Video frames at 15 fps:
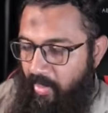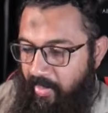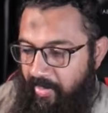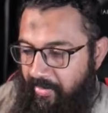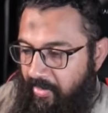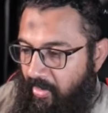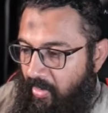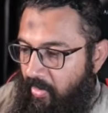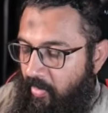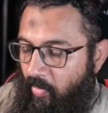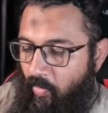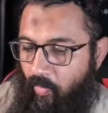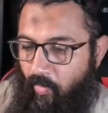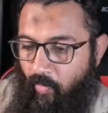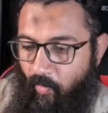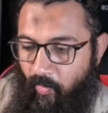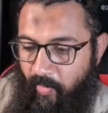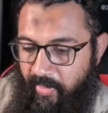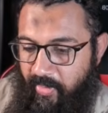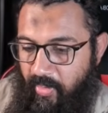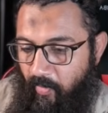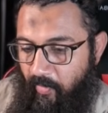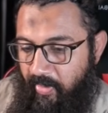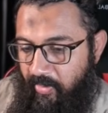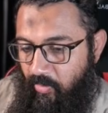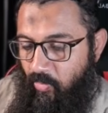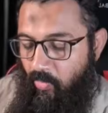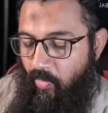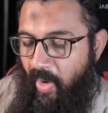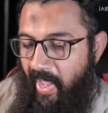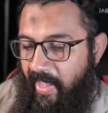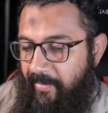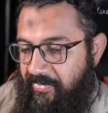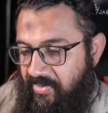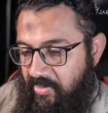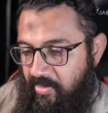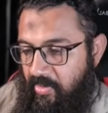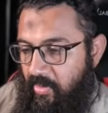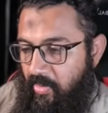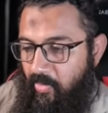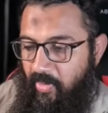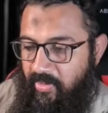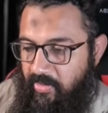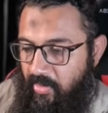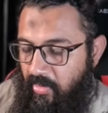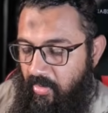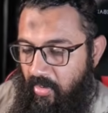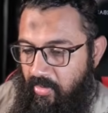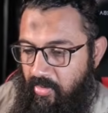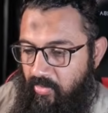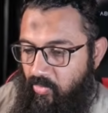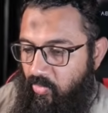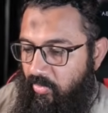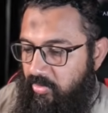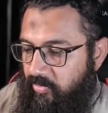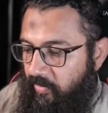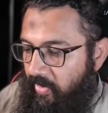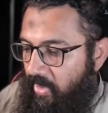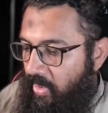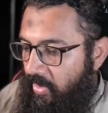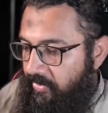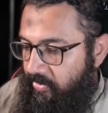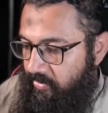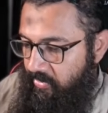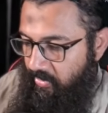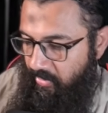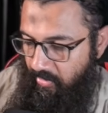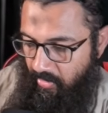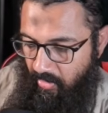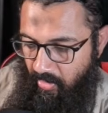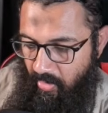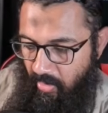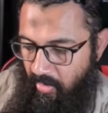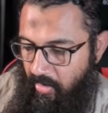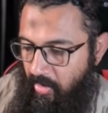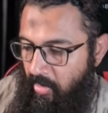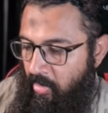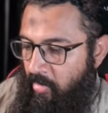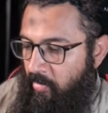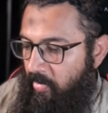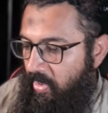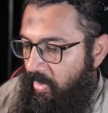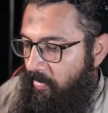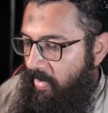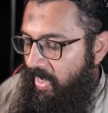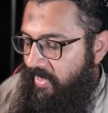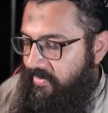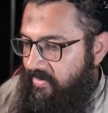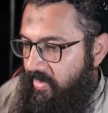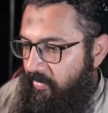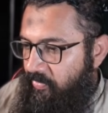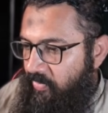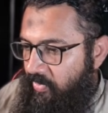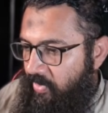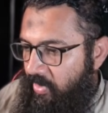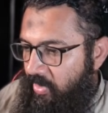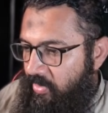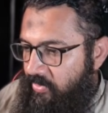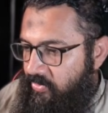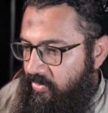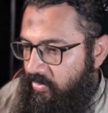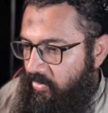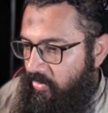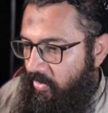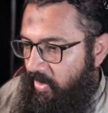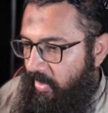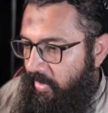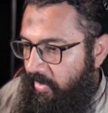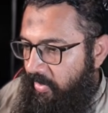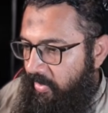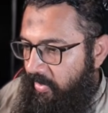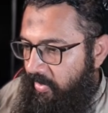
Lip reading: are done with our two apps integration, and the tools we are using the MiniMax M3. So here